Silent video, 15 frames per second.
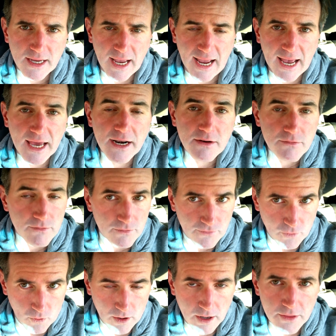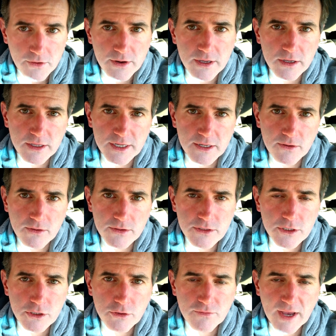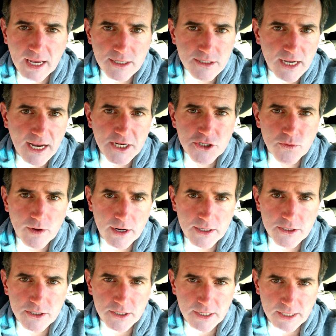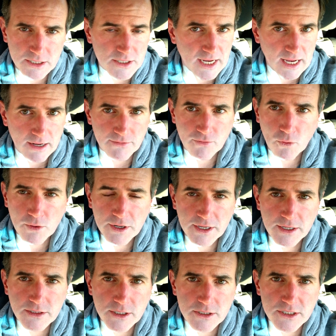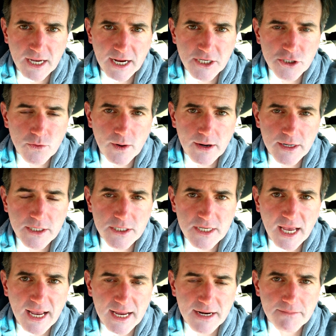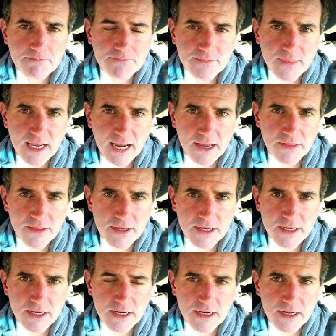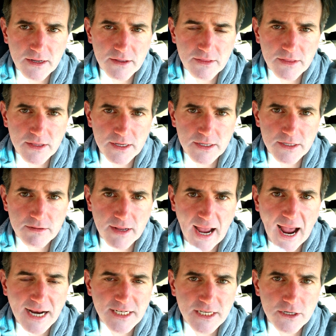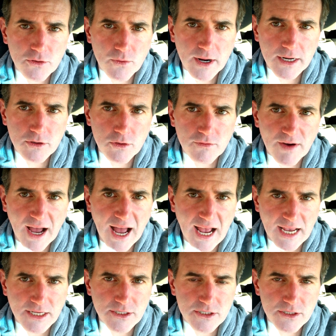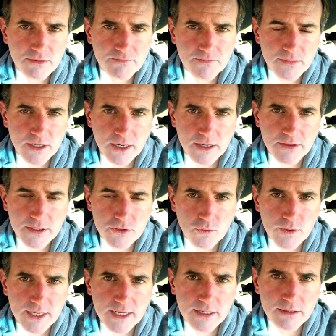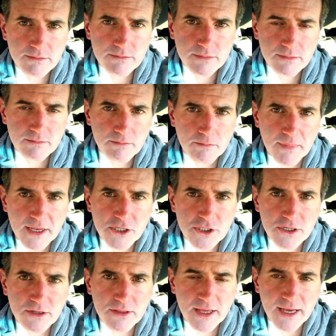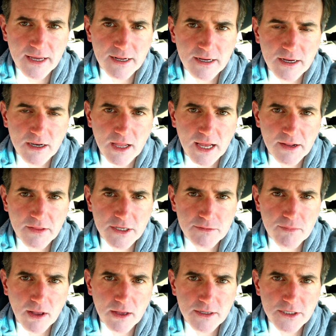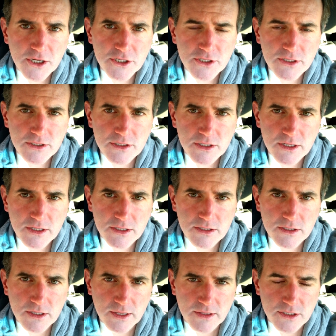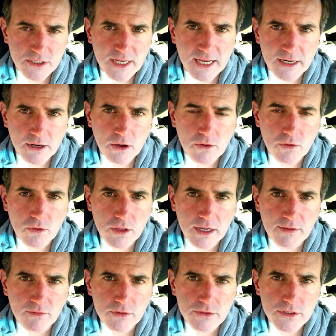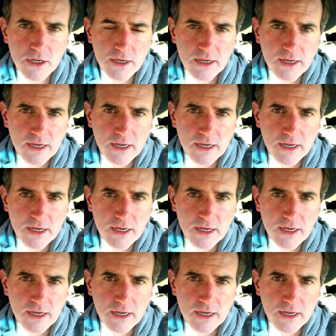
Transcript: And for other illegals, you've got sanctuary cities. California is a sanctuary state, and the acting director of ICE this week mentioned that a lot of these politicians at the state and local levels